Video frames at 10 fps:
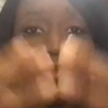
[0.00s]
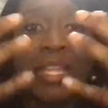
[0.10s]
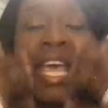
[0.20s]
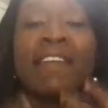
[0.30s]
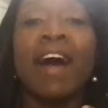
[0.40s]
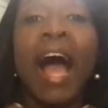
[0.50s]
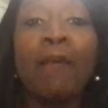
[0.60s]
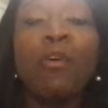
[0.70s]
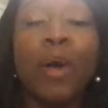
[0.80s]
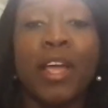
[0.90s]
if
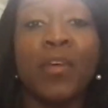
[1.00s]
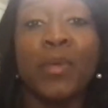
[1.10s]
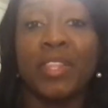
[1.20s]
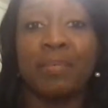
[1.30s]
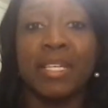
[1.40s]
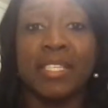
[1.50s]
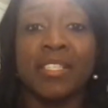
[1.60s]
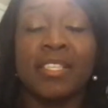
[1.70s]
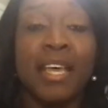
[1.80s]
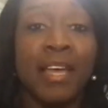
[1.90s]
I were working with the
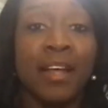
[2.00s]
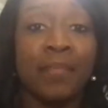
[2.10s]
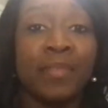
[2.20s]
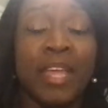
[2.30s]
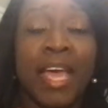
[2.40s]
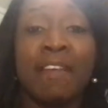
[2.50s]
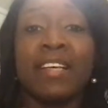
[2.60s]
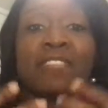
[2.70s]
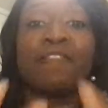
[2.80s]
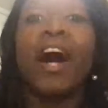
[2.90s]
business, if
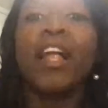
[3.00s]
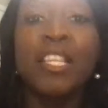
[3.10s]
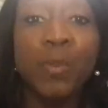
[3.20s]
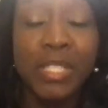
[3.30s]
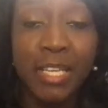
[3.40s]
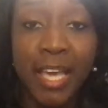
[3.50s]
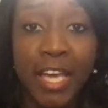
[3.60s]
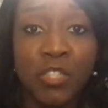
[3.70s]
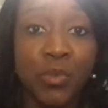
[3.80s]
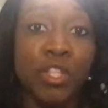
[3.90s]
Asfalis was
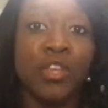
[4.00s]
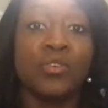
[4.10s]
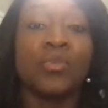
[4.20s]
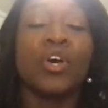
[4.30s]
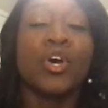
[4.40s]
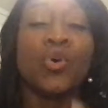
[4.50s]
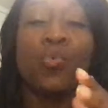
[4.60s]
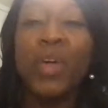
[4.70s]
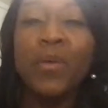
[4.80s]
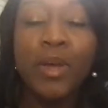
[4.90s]
engaged with you,
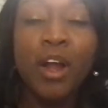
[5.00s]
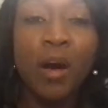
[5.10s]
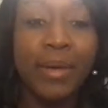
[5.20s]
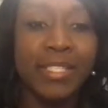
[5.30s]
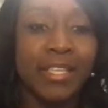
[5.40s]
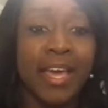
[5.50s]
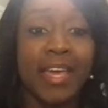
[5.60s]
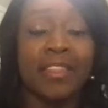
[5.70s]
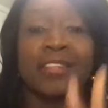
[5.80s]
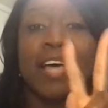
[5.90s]
we would always
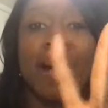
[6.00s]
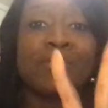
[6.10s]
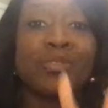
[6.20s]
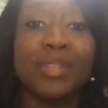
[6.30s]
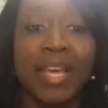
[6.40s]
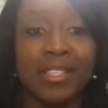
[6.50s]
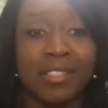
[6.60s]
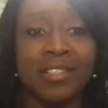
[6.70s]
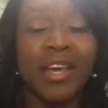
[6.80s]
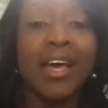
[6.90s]
say the top two things
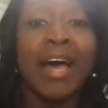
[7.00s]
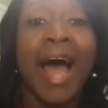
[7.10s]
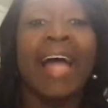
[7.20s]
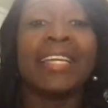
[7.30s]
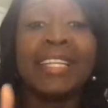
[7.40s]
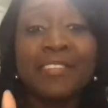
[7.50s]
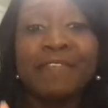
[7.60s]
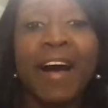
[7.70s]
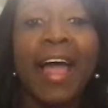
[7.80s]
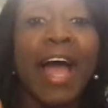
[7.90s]
is
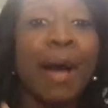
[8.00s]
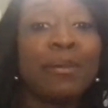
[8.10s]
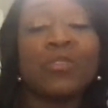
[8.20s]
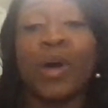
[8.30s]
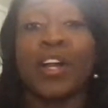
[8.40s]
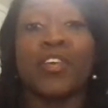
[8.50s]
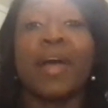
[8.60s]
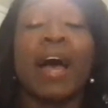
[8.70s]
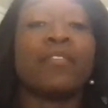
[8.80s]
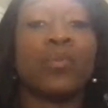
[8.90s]
identify how much water you
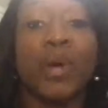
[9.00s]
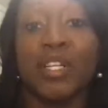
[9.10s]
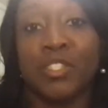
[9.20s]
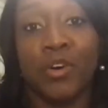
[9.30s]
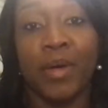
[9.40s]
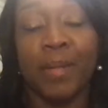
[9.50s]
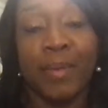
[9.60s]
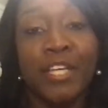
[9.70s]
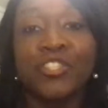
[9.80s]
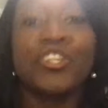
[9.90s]
have and where it's going,
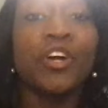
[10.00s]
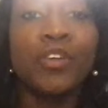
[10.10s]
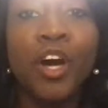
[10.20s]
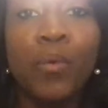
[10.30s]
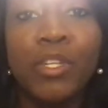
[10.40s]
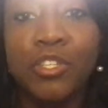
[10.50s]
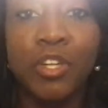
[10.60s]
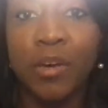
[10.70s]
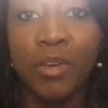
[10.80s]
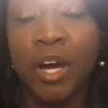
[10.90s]
because you don't know what you
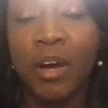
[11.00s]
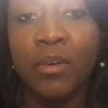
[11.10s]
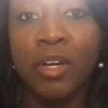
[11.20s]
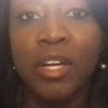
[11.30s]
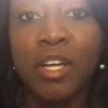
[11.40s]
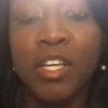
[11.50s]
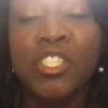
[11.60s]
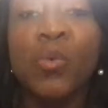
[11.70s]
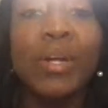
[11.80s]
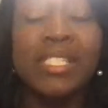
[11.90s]
don't know.
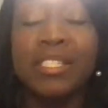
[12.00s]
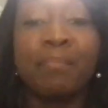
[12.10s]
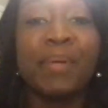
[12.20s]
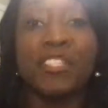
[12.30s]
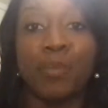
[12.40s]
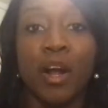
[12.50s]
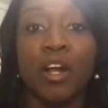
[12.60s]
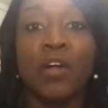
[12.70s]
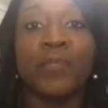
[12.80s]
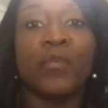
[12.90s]
So what's the
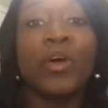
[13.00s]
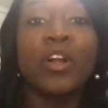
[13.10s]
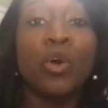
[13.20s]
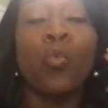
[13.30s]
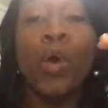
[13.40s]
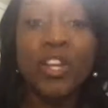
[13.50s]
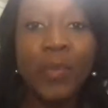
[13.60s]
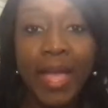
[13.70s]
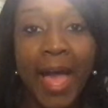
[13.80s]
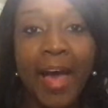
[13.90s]
benchmark? What do
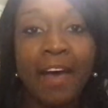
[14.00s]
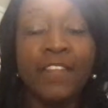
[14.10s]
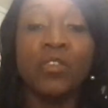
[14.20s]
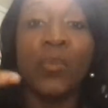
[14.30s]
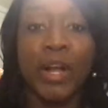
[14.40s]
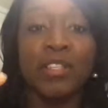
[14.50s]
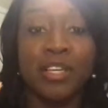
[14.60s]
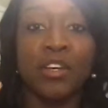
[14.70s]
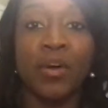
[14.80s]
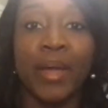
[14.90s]
we have and where is
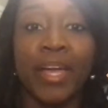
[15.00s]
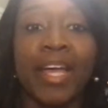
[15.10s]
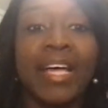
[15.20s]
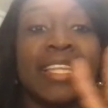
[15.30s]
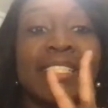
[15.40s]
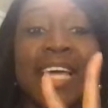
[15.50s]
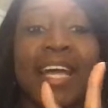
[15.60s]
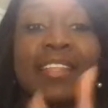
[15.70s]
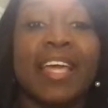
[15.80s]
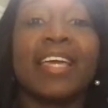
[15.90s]
it going? The
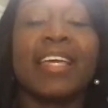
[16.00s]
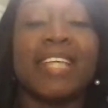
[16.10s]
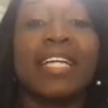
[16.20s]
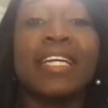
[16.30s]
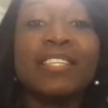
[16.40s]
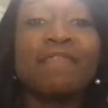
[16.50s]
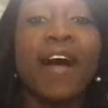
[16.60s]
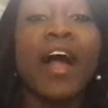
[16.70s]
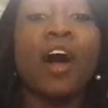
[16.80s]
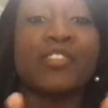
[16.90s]
second thing is
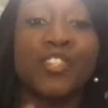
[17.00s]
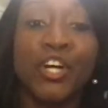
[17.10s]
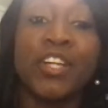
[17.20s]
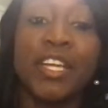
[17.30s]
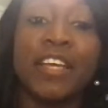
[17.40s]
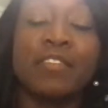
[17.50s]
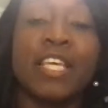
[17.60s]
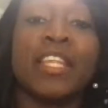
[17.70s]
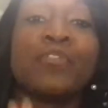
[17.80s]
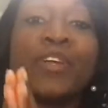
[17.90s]
identify alternatives
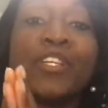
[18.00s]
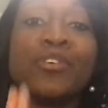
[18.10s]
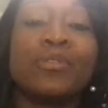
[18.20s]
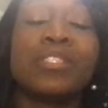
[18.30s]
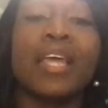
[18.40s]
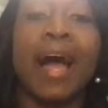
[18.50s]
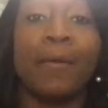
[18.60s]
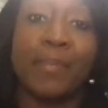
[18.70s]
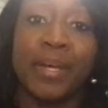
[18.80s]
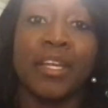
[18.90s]
and then reduce the
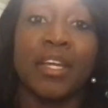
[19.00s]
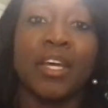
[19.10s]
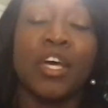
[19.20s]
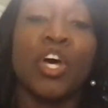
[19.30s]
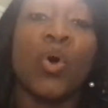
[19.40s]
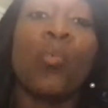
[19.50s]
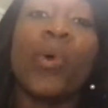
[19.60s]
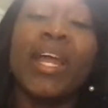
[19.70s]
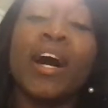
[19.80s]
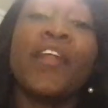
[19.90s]
output.
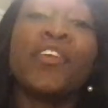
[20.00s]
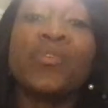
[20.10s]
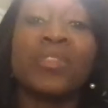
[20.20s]
What other